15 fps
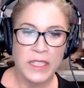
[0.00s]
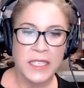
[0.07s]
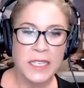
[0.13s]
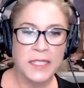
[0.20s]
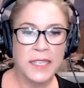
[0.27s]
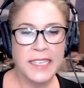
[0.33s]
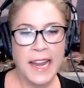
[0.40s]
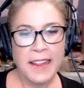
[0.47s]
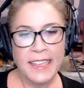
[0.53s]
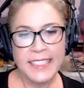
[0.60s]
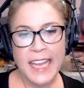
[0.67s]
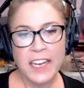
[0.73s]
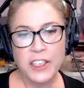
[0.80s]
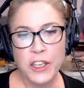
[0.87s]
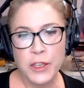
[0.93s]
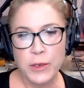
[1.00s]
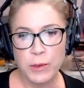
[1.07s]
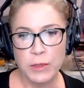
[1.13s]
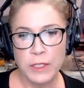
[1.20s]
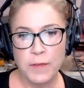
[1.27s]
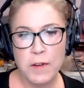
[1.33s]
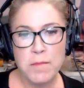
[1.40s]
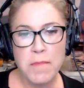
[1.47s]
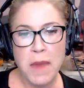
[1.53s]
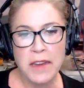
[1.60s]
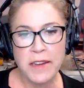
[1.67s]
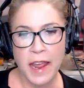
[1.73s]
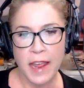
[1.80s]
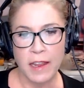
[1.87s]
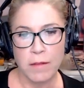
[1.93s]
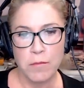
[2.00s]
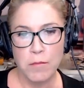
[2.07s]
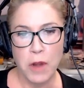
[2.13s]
This is the Daily Tech News for Monday,